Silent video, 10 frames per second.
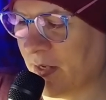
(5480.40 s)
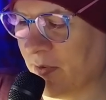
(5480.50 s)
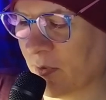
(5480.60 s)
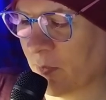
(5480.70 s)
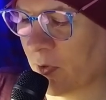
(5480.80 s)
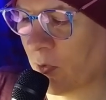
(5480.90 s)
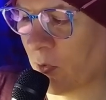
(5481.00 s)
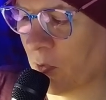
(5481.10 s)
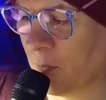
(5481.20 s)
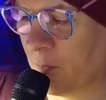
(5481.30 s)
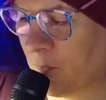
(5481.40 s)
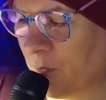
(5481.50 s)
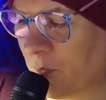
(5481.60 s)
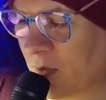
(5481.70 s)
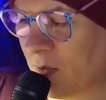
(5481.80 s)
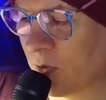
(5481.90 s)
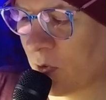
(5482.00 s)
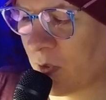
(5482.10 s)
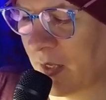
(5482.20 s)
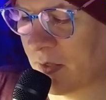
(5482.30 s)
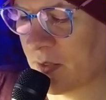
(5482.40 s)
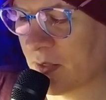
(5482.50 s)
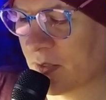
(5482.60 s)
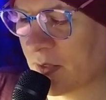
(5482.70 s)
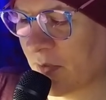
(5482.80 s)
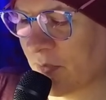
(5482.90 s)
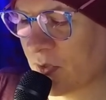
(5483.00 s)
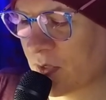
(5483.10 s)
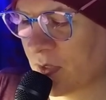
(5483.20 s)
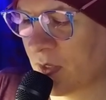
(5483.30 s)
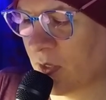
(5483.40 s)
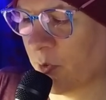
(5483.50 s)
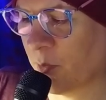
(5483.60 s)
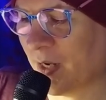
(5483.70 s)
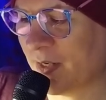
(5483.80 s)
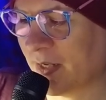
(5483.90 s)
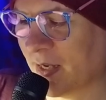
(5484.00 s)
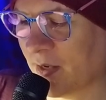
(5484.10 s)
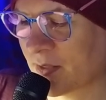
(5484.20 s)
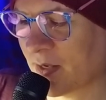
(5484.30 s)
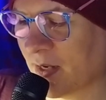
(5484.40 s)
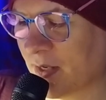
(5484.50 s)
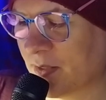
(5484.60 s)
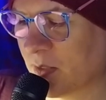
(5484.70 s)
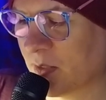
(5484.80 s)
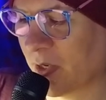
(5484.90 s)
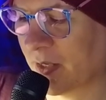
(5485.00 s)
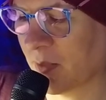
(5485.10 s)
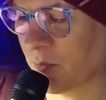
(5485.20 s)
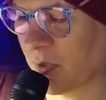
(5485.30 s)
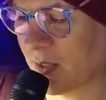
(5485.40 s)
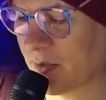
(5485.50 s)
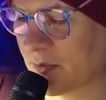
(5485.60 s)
from the hall, calling to the servants who were waiting outside to bring umbrellas,